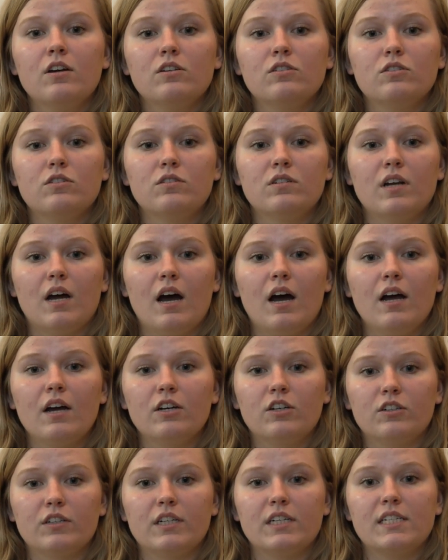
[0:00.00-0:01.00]
Do not
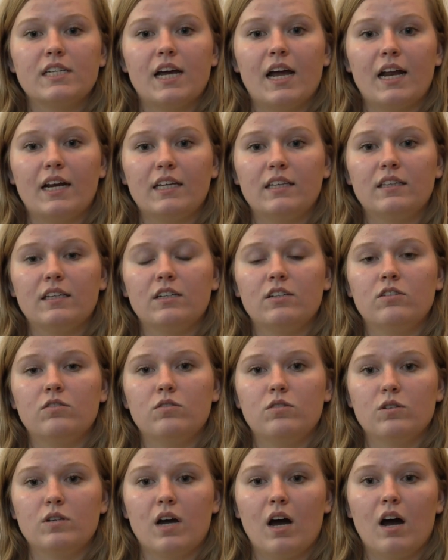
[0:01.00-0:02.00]
agree to anything you
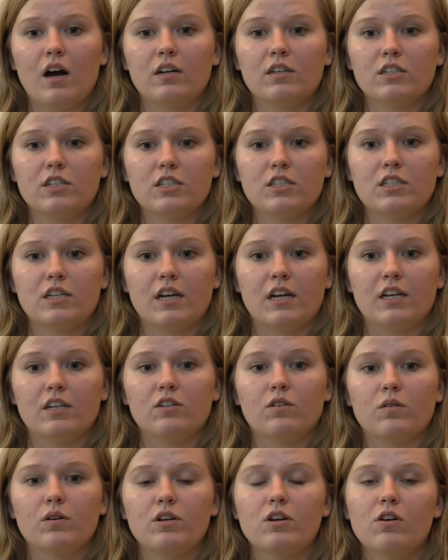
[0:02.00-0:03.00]
do not
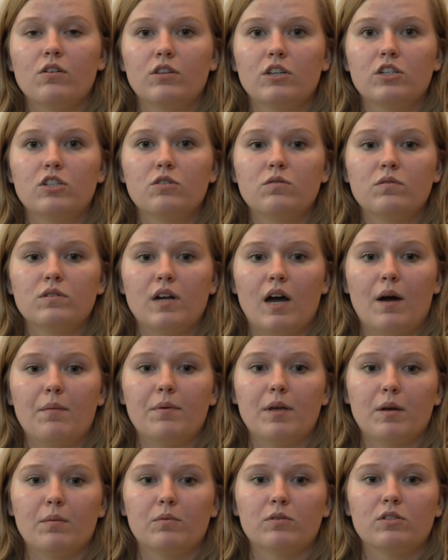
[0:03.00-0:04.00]
understand or know that you will not
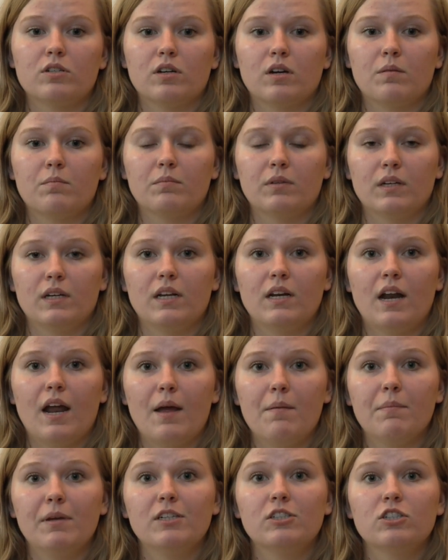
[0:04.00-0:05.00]
be able to complete,
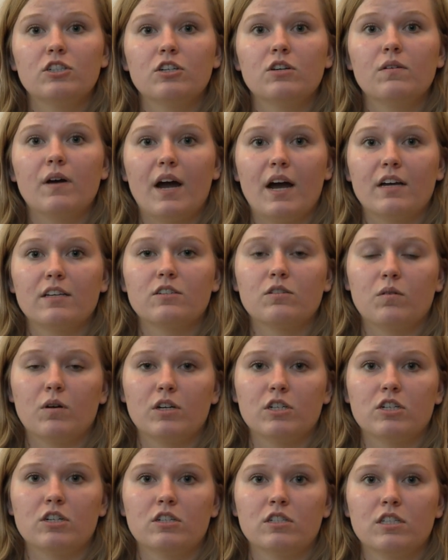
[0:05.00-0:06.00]
and make sure you ask
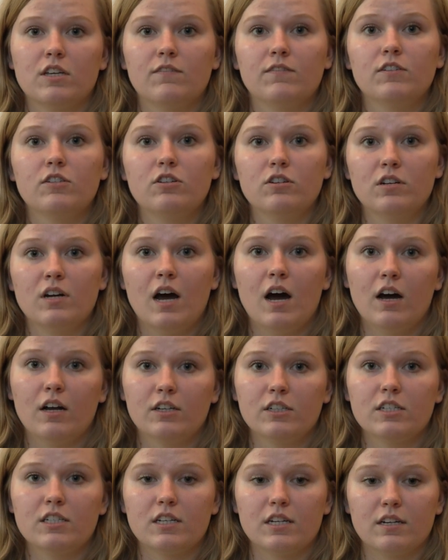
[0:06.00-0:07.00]
questions if you do not
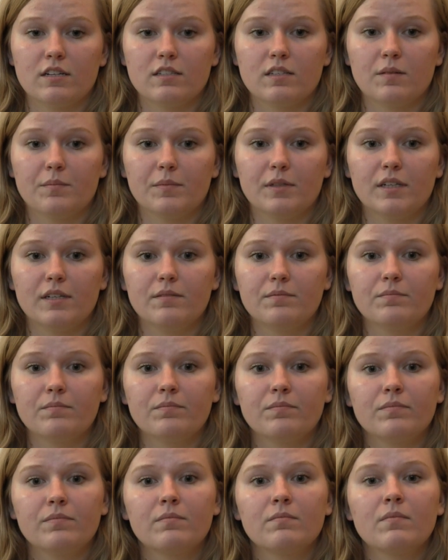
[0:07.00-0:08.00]
understand something.
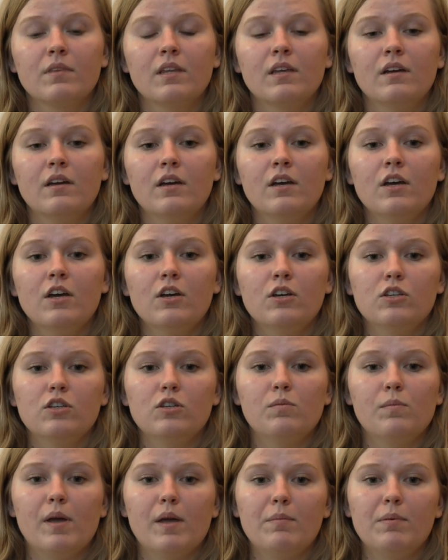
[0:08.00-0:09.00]

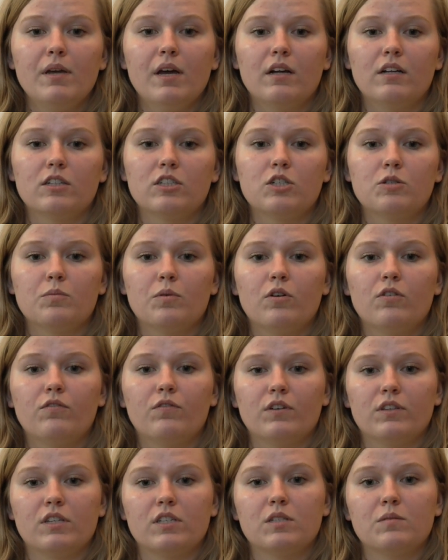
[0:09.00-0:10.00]
You may be eligible
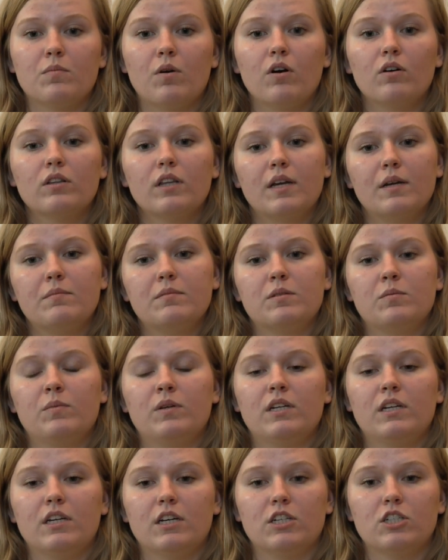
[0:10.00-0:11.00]
for the small claims
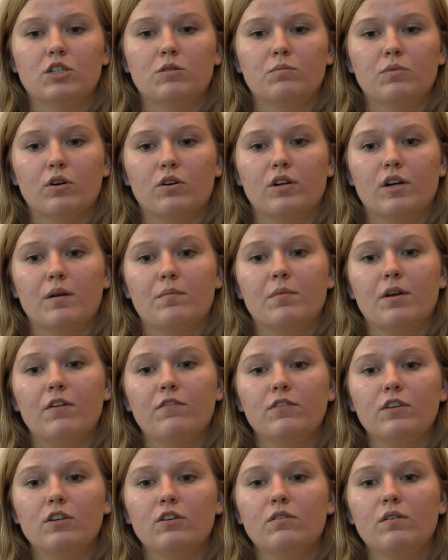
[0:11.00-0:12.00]
mediation program
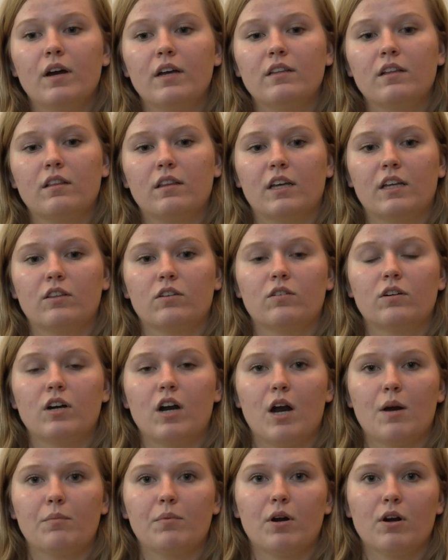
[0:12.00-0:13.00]
if you and the landlord
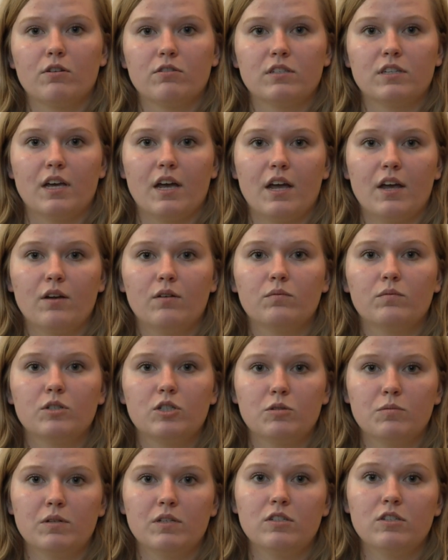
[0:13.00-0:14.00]
are pro se,
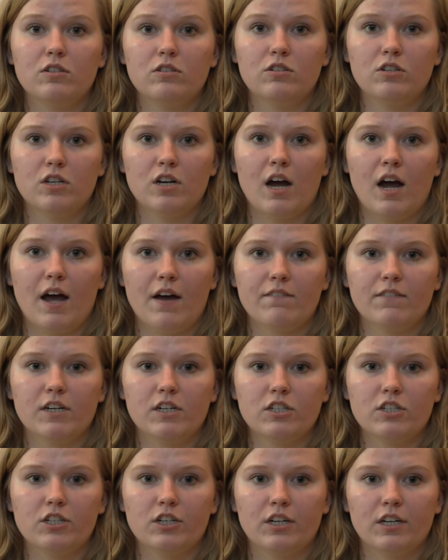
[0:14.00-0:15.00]
which means you do not have an
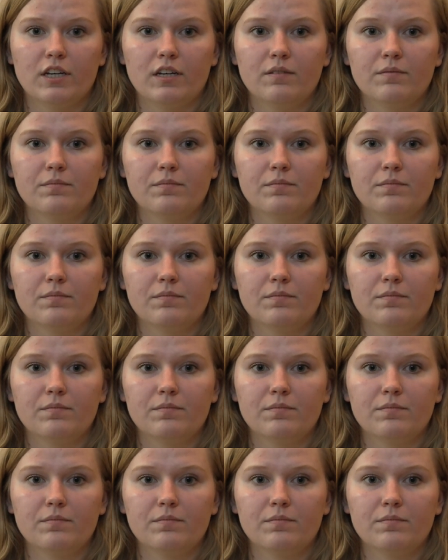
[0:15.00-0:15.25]
attorney.